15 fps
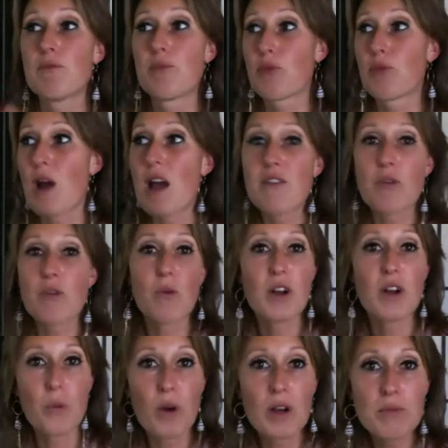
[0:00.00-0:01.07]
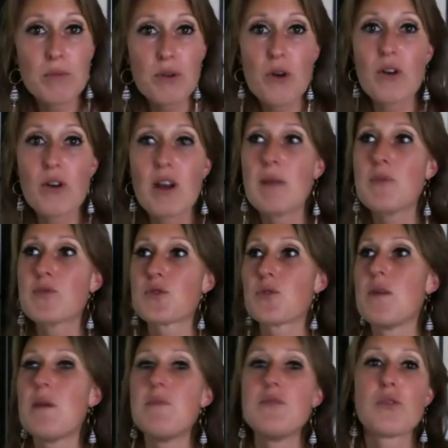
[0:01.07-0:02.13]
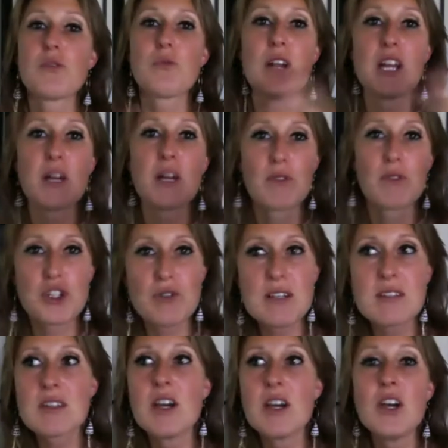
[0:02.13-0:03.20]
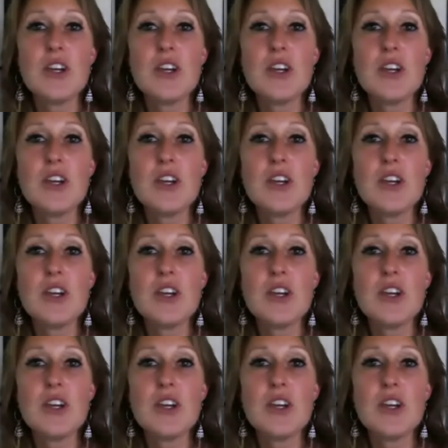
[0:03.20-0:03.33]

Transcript: private one on one programs, or maybe you're running retreats,